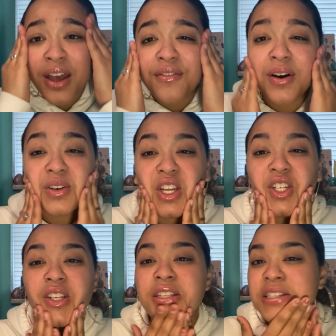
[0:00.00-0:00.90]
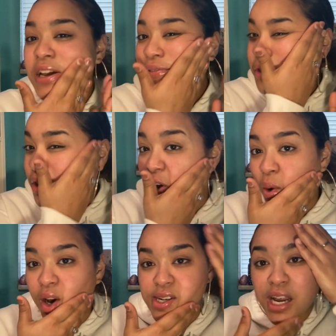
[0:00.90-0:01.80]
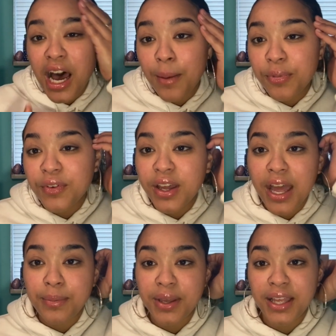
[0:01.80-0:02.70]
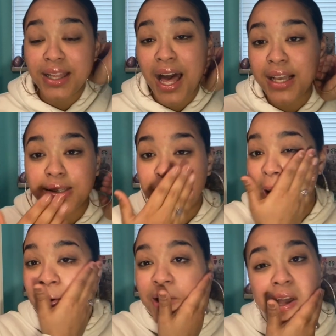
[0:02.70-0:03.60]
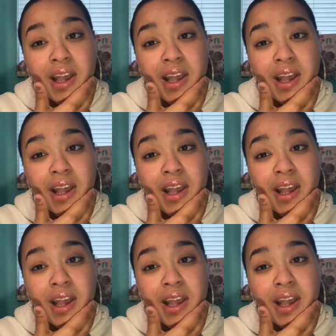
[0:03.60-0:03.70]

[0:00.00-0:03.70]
foundation and stuff to go on top of it and make it last long.